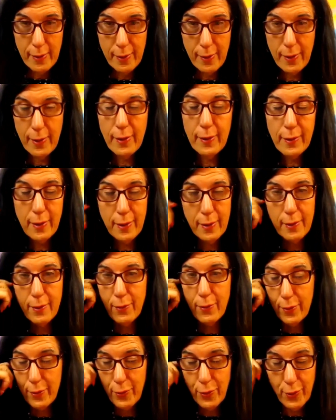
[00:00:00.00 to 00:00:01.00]
England
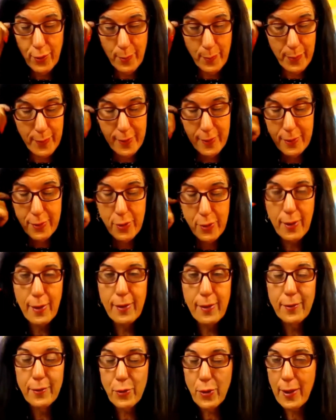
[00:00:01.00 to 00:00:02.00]
or Europe and
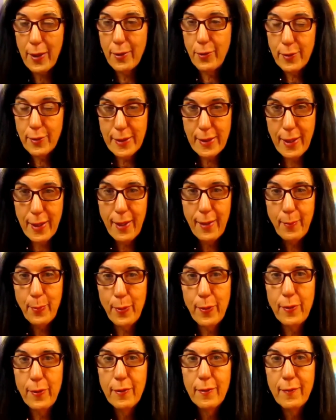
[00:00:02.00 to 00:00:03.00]
and trying to escape
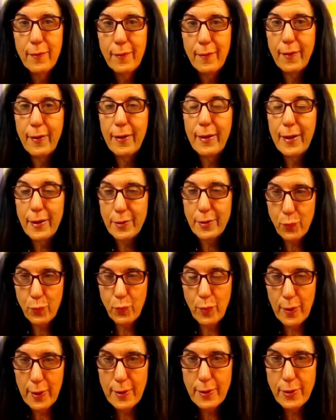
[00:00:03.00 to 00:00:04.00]
this
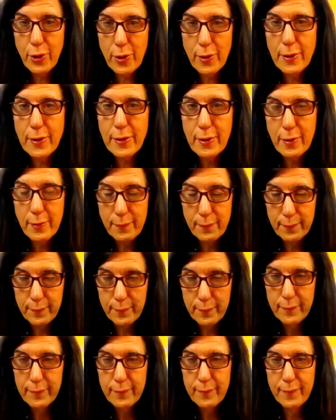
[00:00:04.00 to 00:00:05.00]
religious
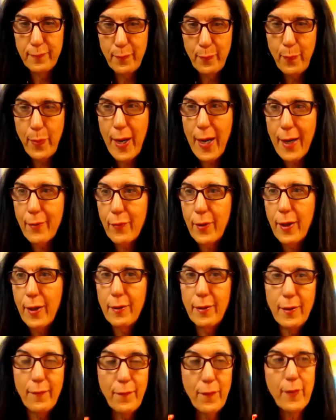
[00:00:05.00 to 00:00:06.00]

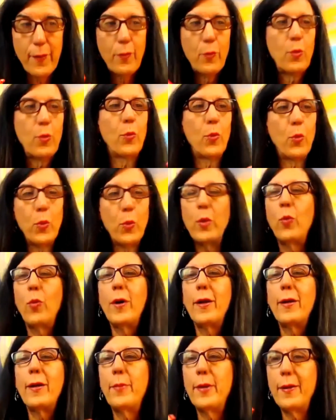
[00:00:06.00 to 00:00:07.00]
background. They felt, well, we
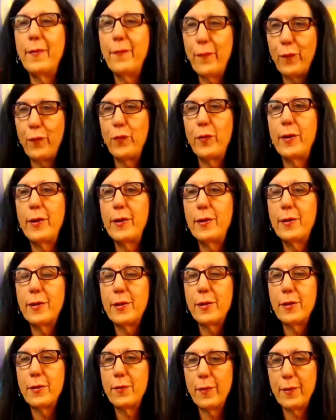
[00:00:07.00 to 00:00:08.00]
want to be free
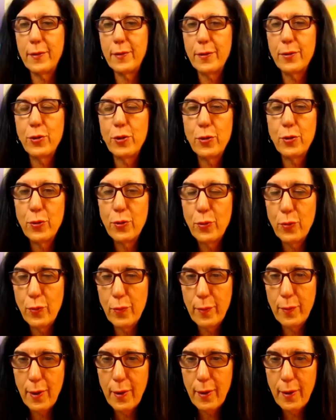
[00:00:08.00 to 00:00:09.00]
to
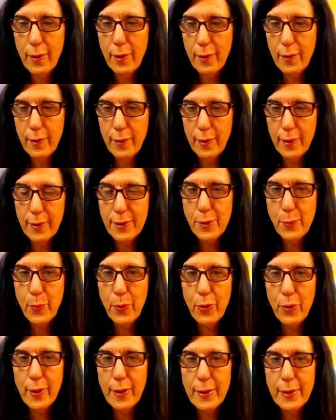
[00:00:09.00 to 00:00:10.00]
to uh,
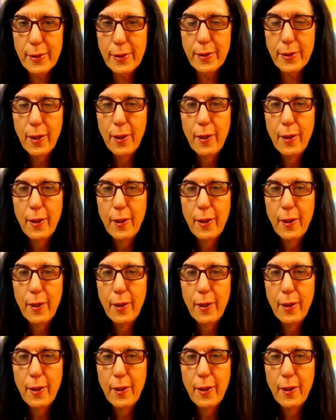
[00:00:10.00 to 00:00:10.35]
experience